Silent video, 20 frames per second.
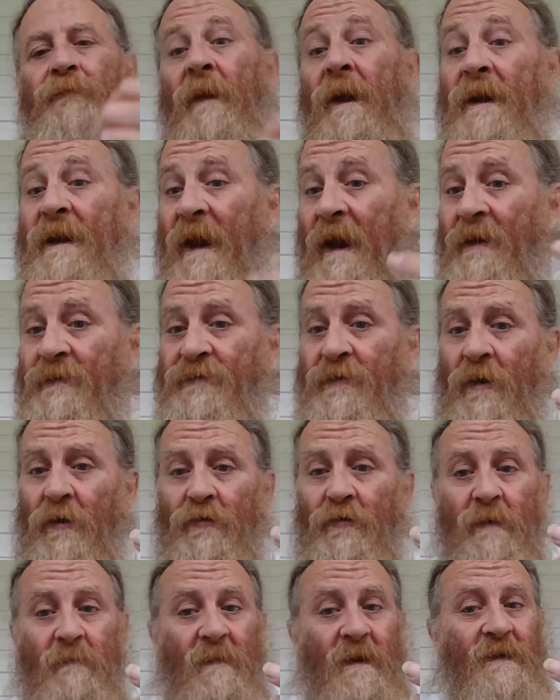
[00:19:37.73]
and I
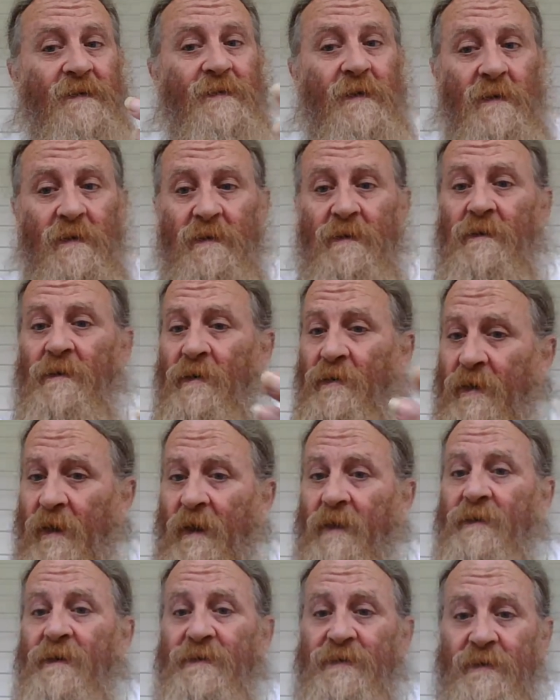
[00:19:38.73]
told him, I said, look,
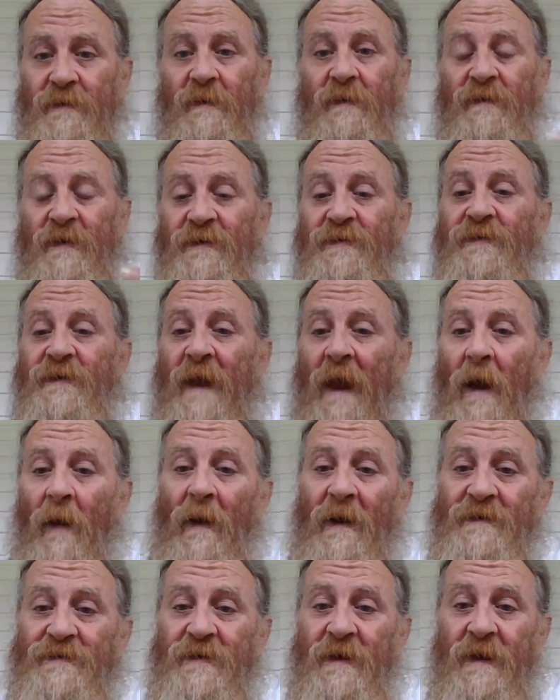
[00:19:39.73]
okay, this this is how
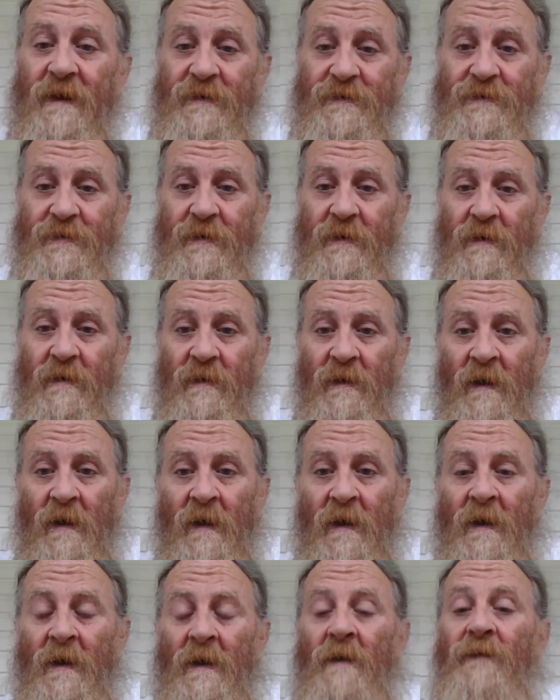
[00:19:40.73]
I teach
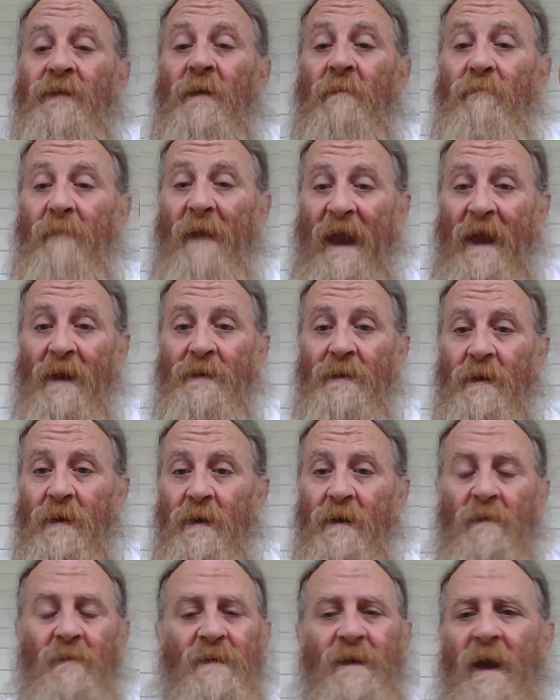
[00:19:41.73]
the matter
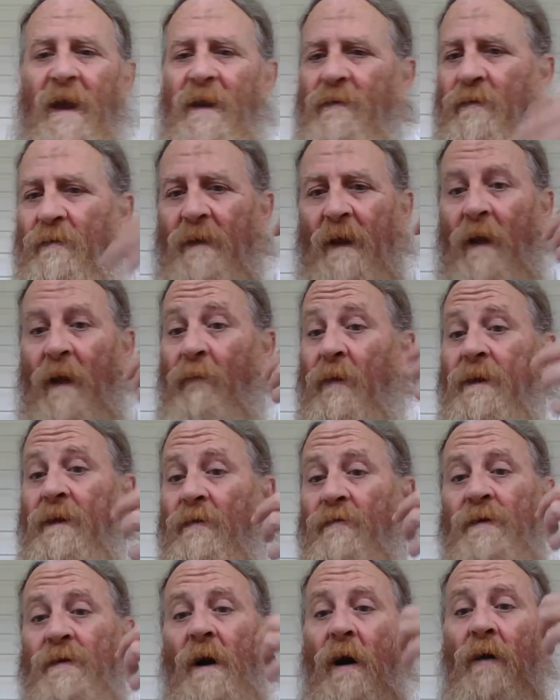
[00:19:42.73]
of, and I don't, I really
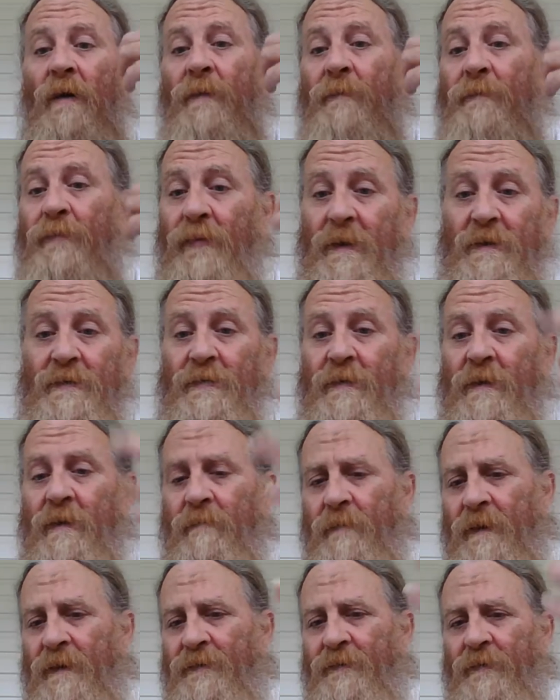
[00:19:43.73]
don't call it
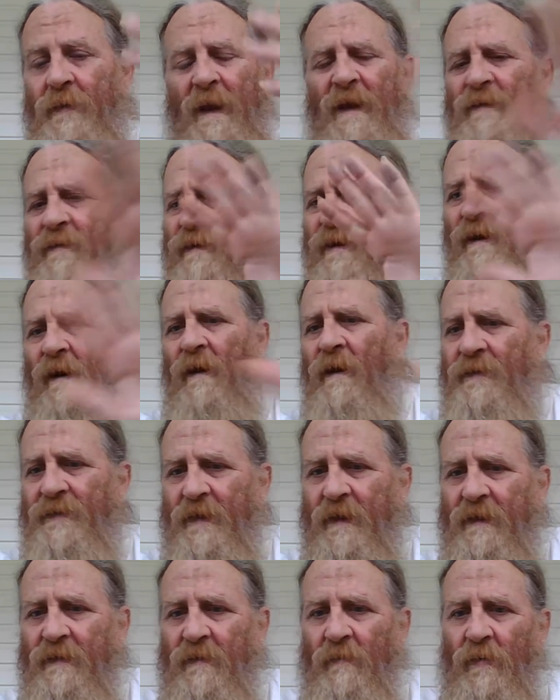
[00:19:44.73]
pre-trib, I don't call it
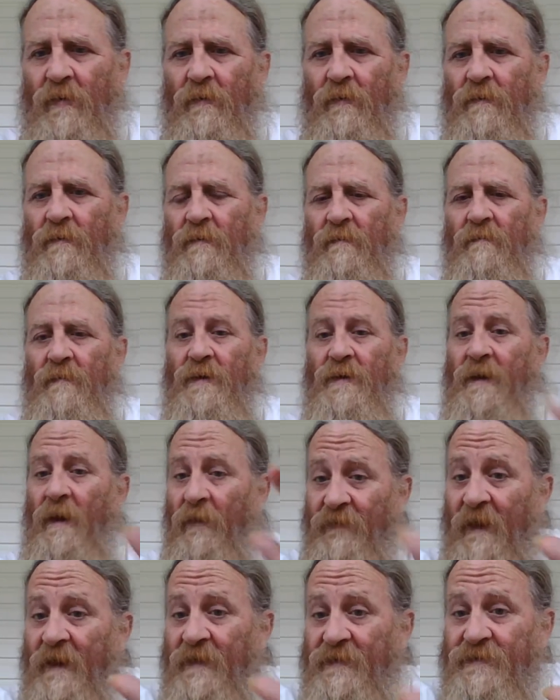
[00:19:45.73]
that
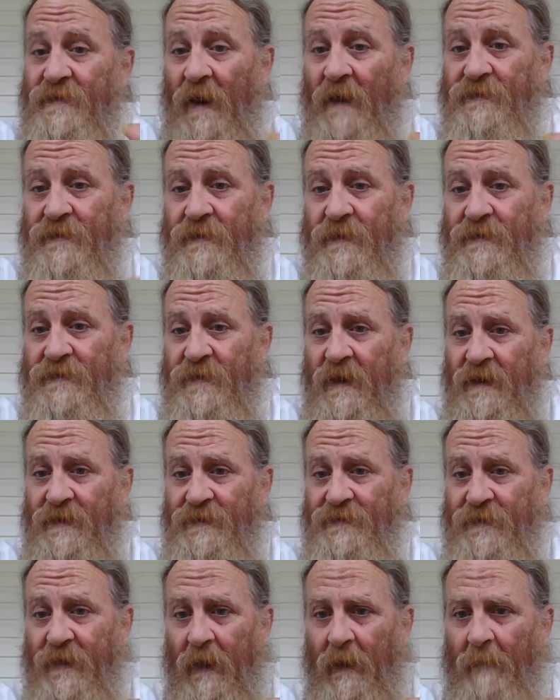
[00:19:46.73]
because that's not the
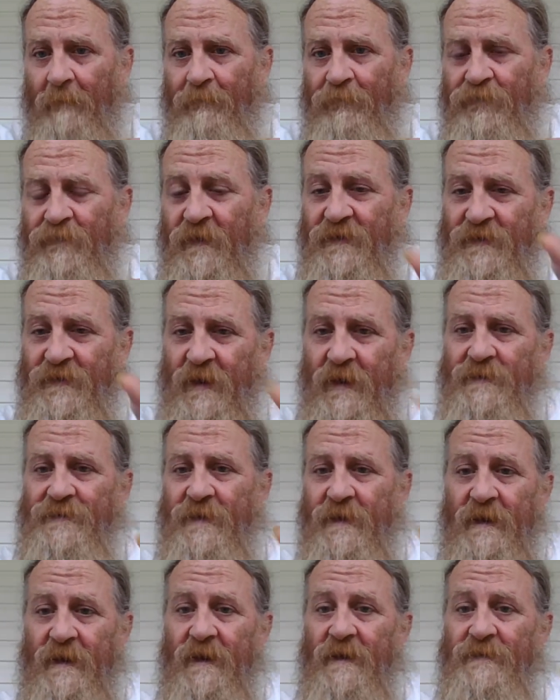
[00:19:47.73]
teaching. The
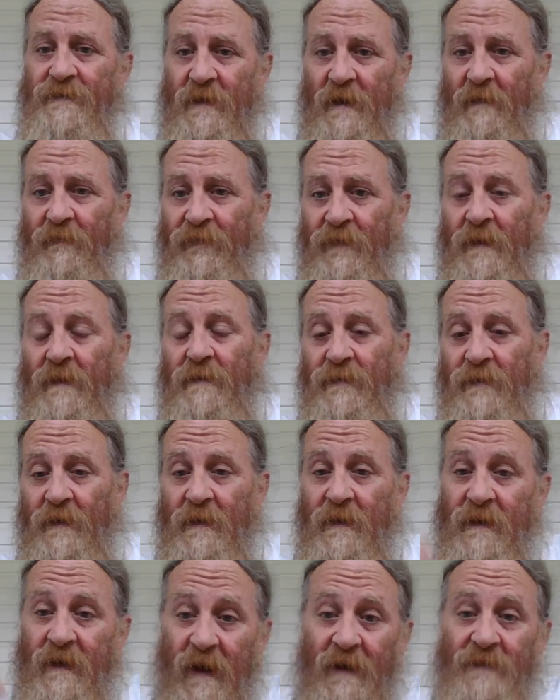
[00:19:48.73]
teaching is of the
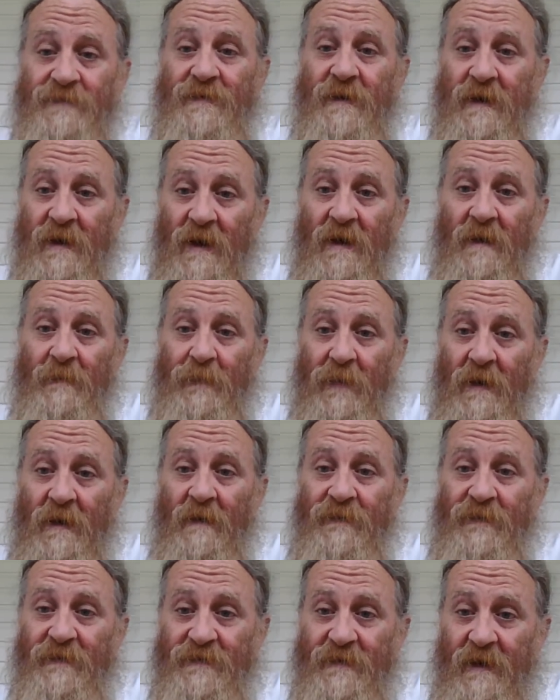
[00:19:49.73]
catching up
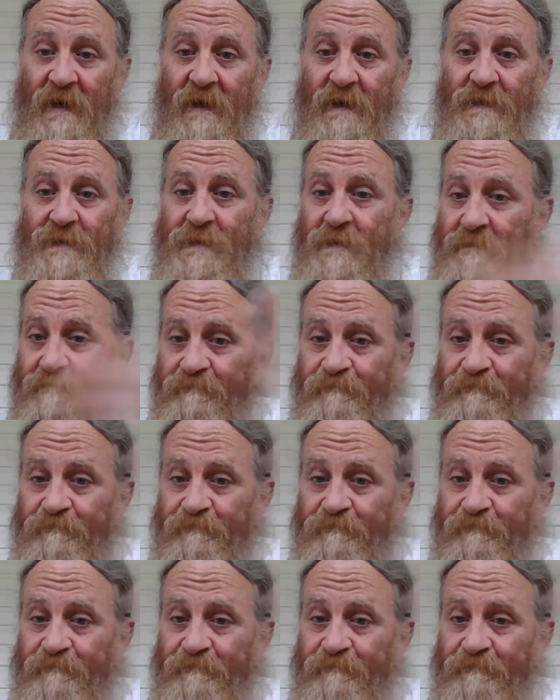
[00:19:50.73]
of the saints.